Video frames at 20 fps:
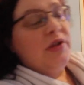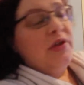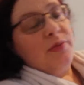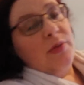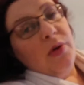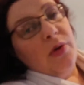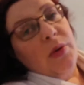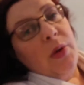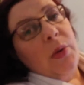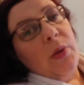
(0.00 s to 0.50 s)

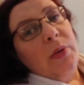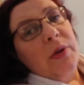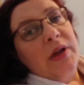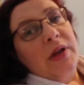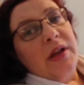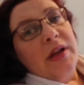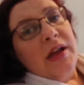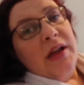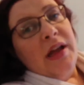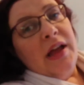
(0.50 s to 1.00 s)
tomorrow.
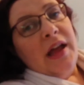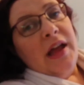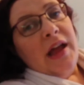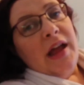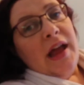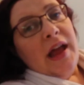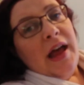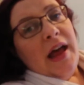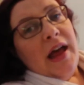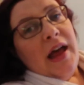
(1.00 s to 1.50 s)

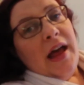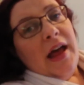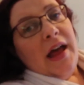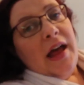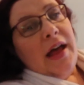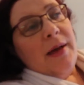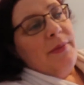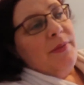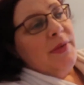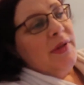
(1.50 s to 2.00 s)

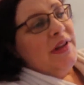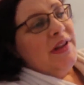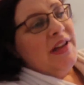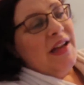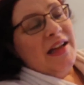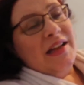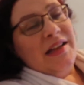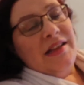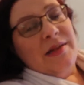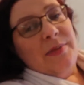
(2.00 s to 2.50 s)
Um, but
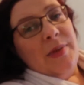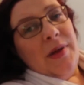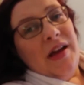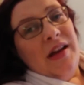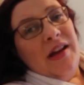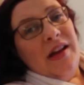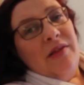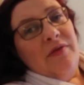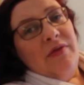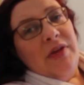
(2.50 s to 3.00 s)
that's
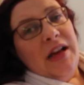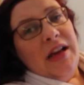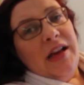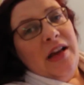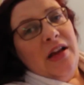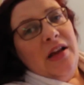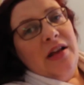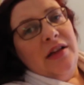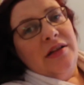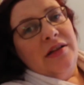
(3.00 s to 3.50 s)
about it, really.
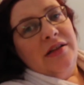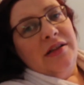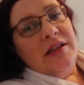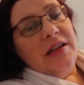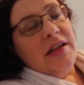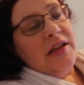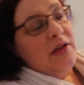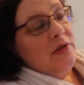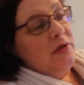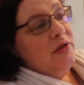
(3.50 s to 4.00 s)
I'll
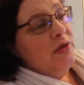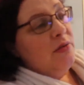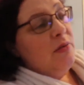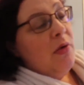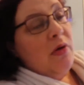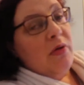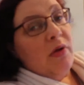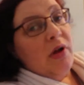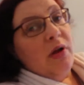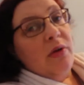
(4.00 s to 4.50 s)
see you
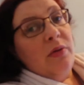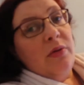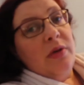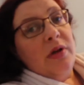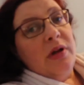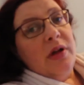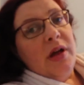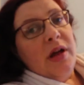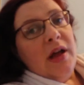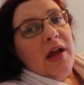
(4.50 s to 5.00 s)
tomorrow,
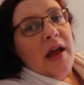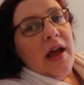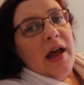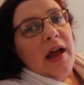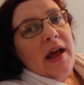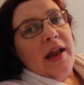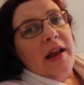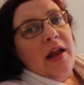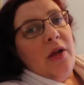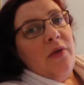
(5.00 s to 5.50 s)

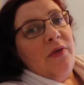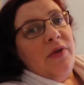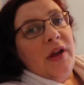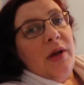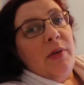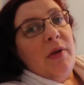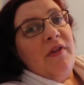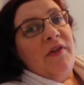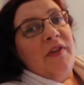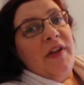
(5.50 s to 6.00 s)
and hopefully,
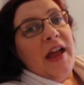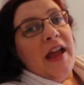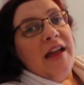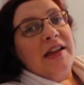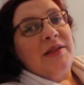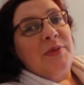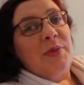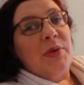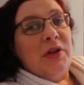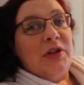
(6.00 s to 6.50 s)
I won't
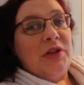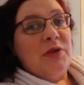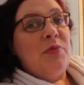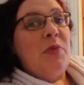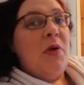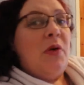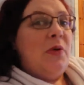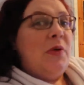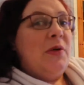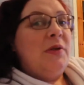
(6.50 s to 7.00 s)
forget to put
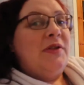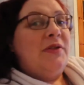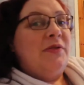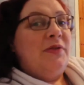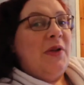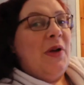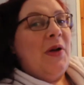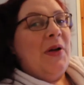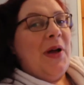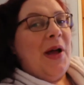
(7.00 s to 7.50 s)
tomorrow's
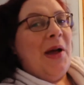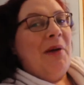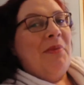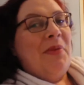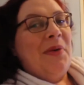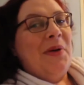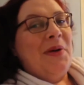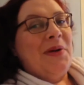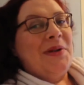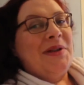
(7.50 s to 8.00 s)
vlog
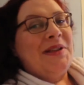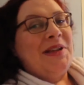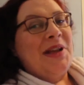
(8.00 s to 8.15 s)
up on